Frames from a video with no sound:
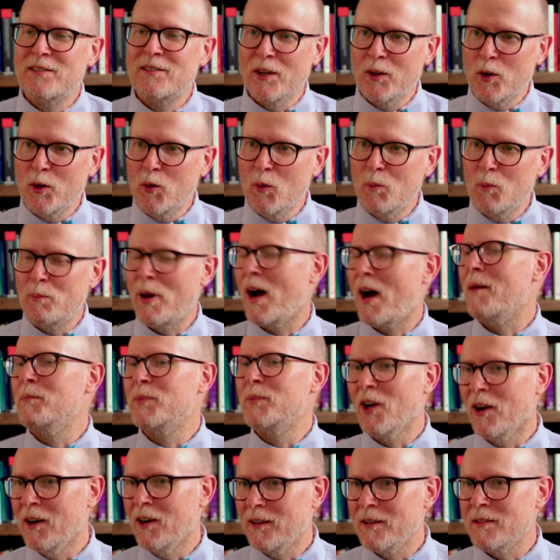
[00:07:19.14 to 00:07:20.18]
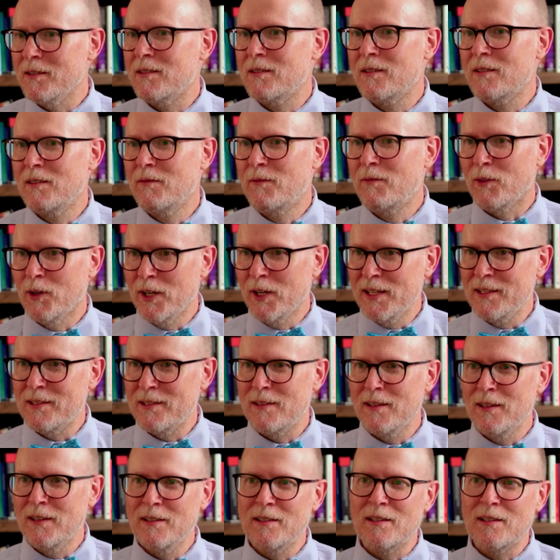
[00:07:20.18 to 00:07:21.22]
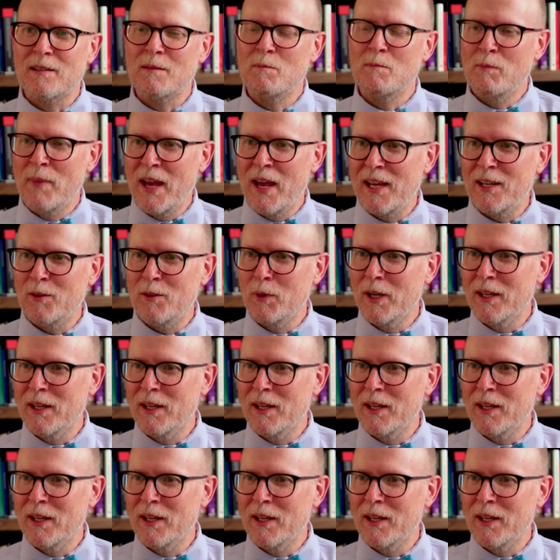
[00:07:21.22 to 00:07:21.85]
So Pop-Tarts, for instance, made